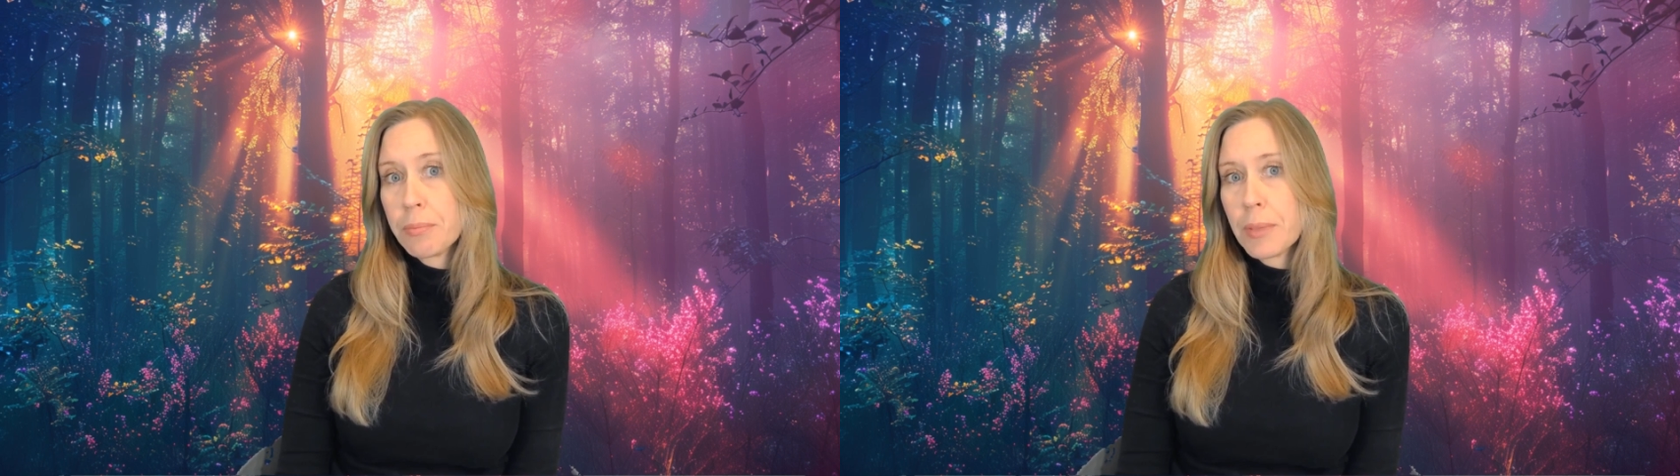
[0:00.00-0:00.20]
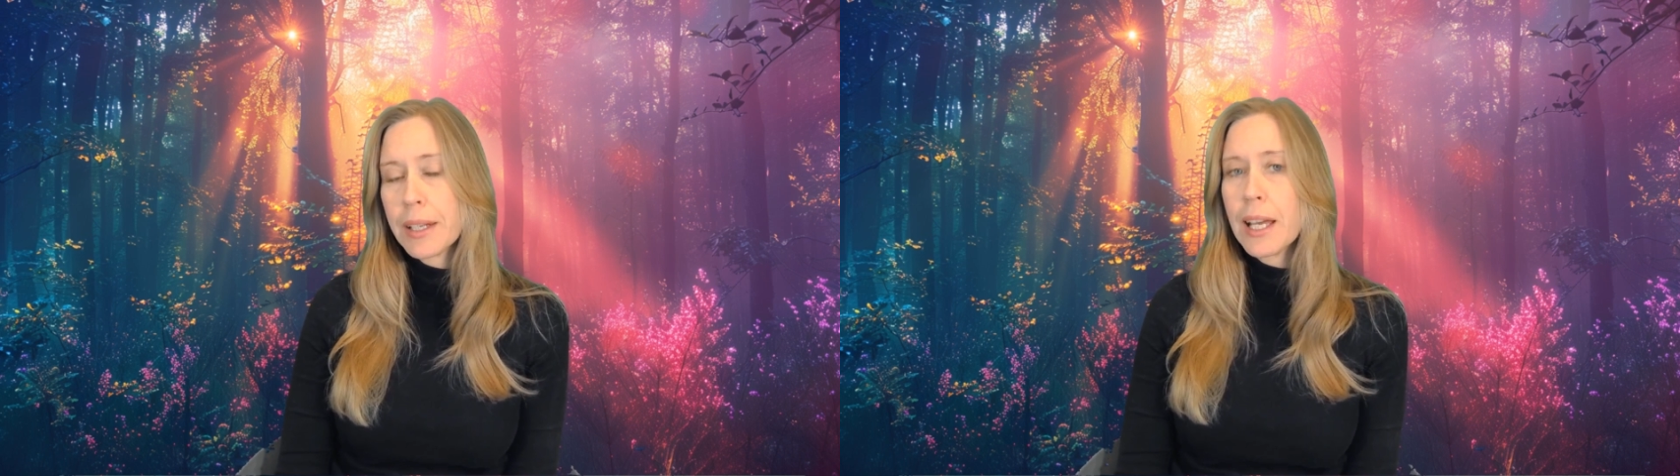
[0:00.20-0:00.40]

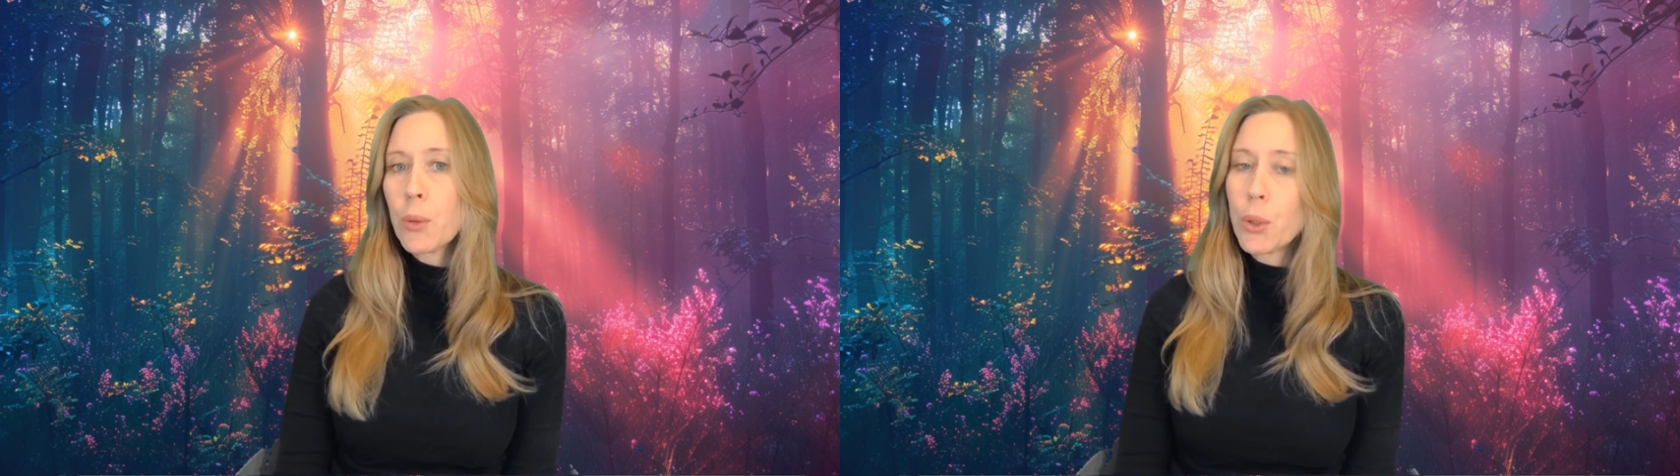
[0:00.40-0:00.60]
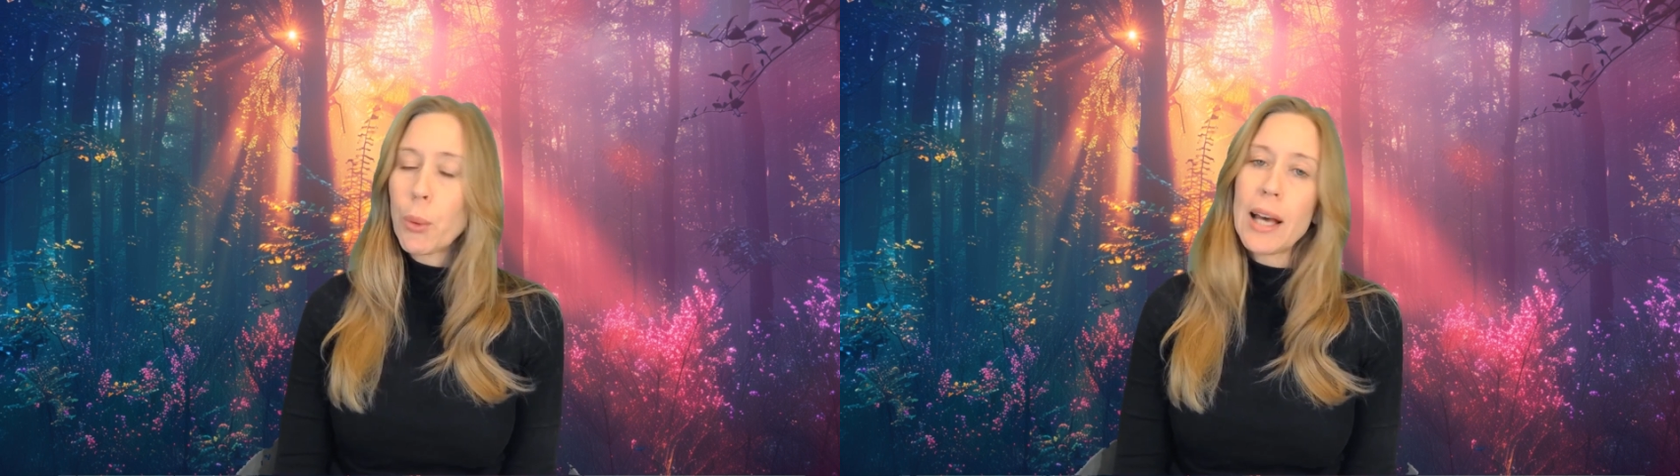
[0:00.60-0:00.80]
And now
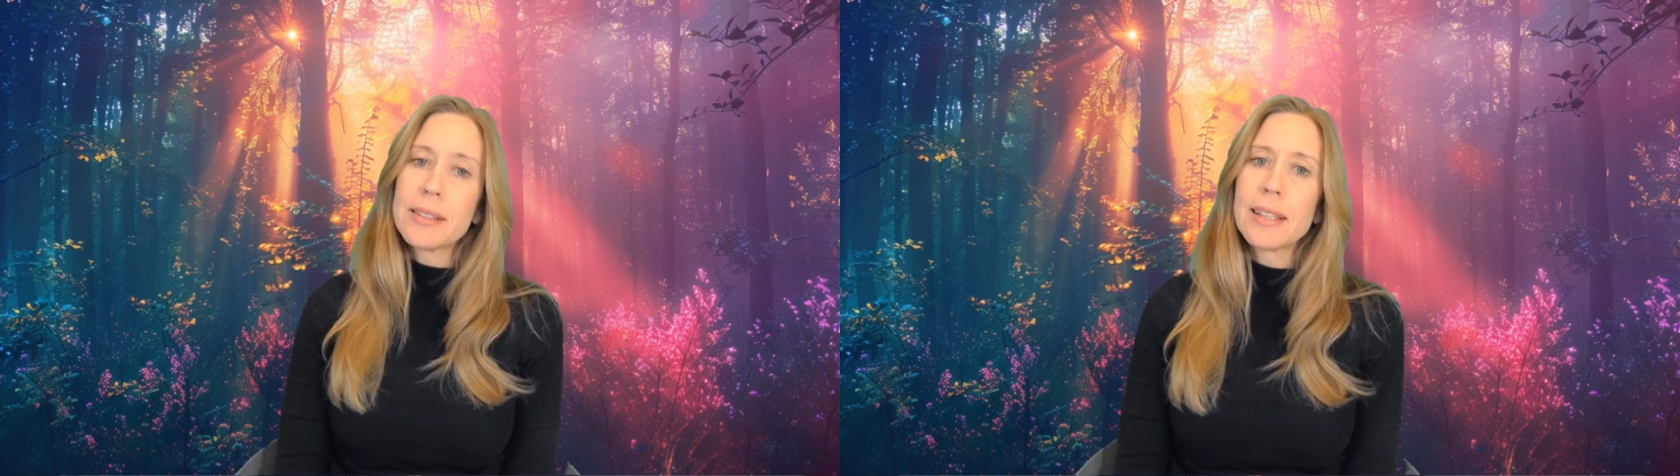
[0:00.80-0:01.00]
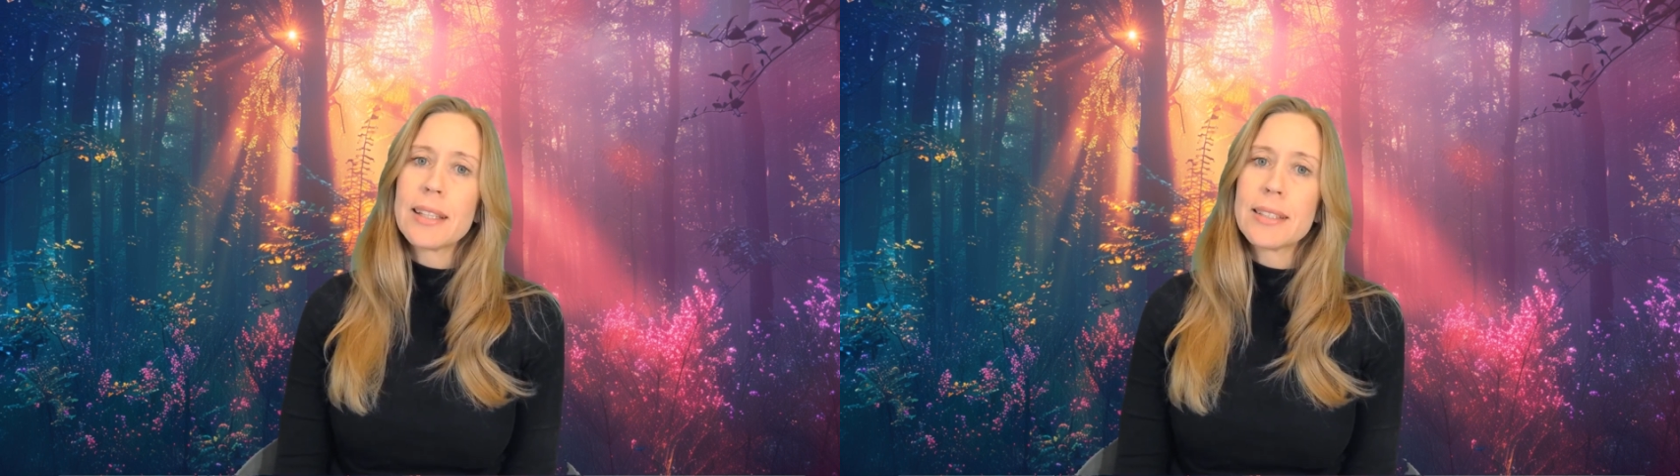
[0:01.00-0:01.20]
you're
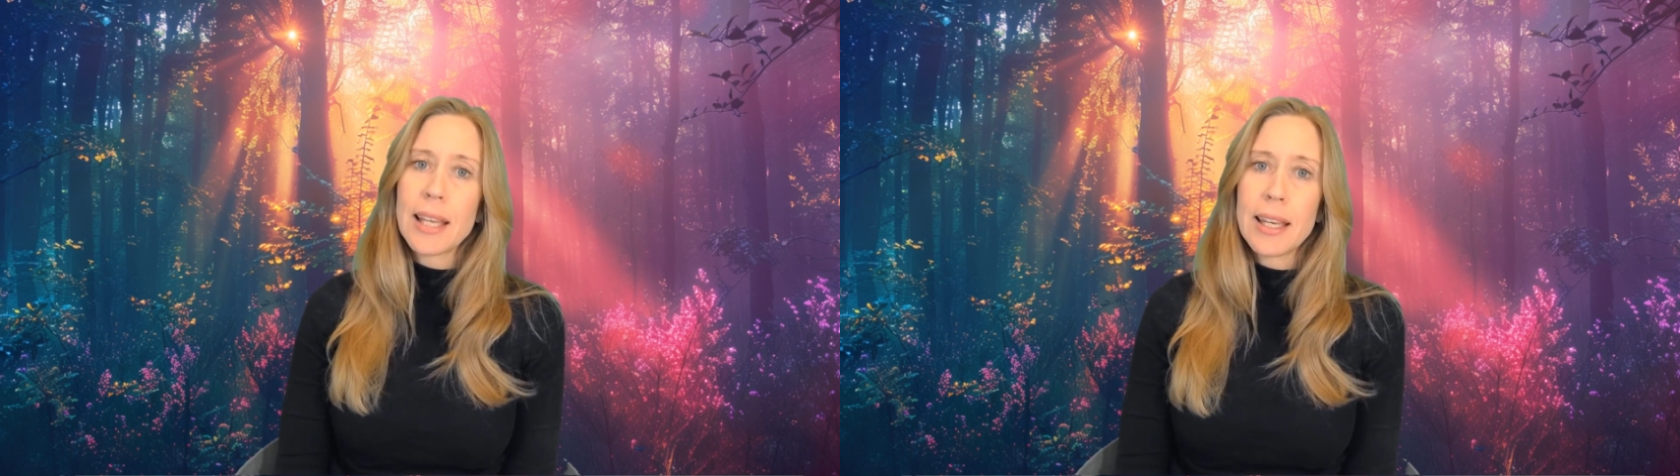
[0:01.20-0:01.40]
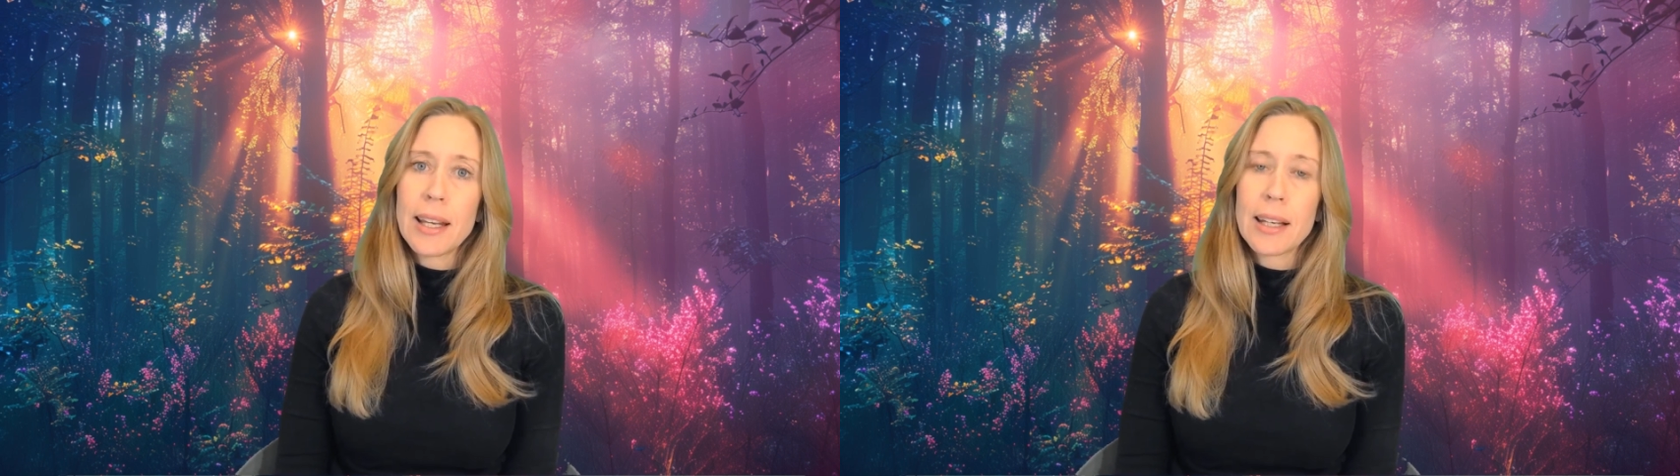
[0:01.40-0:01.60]
asking
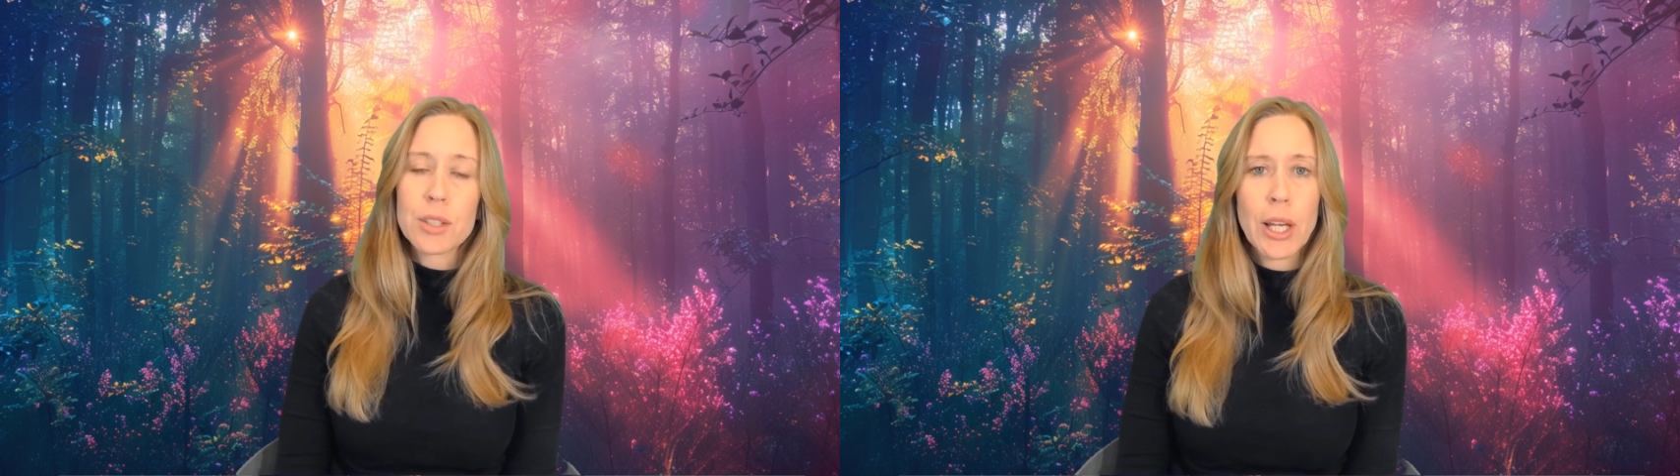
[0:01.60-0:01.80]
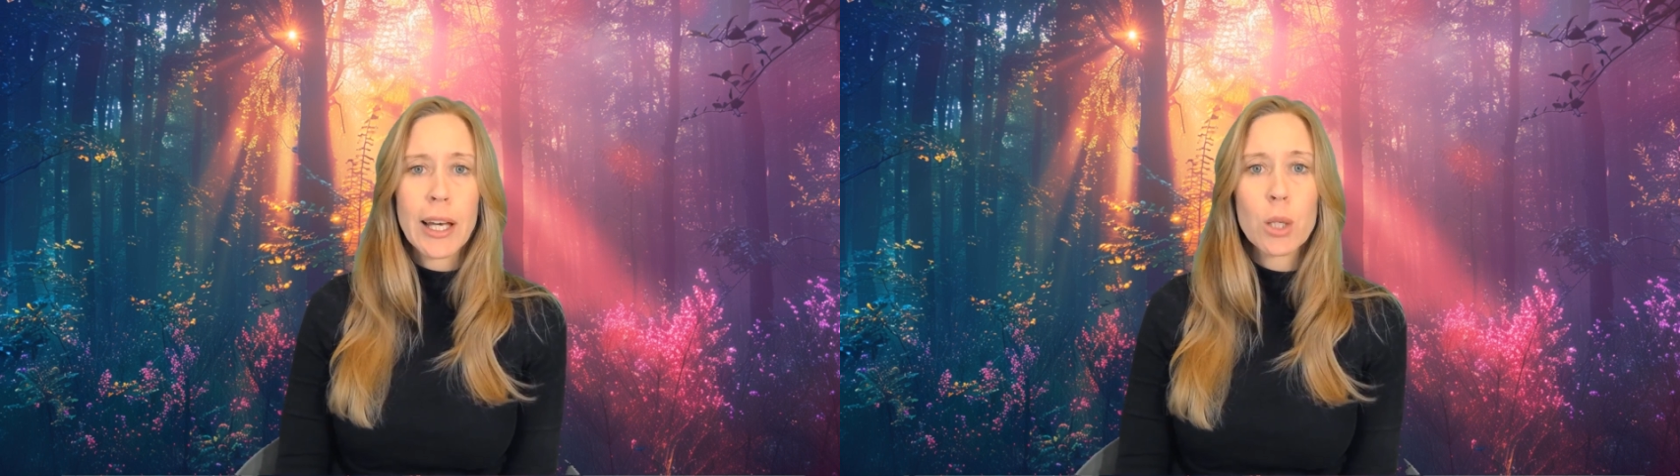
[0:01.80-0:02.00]
data to
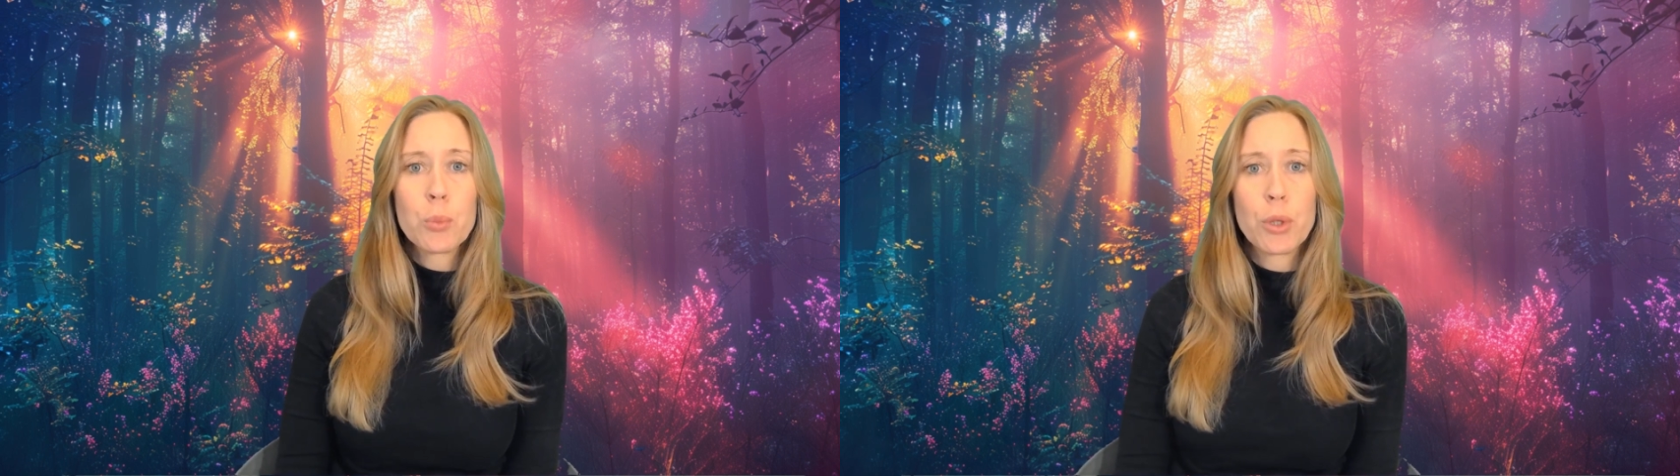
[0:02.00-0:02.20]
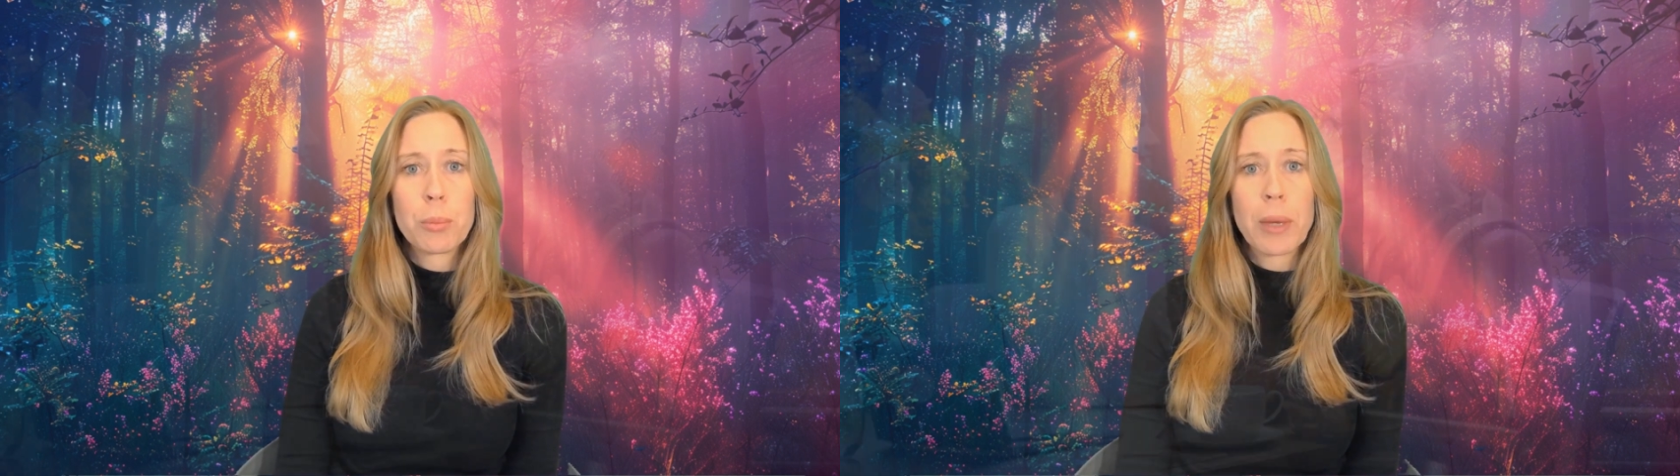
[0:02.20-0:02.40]
help
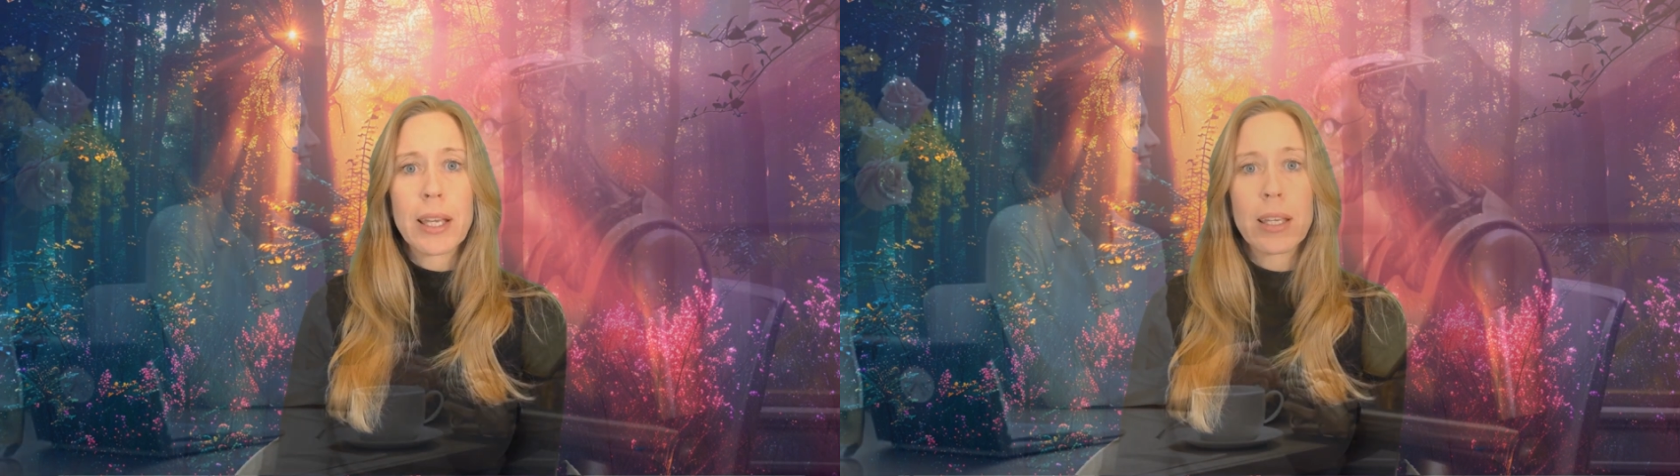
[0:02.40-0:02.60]
you make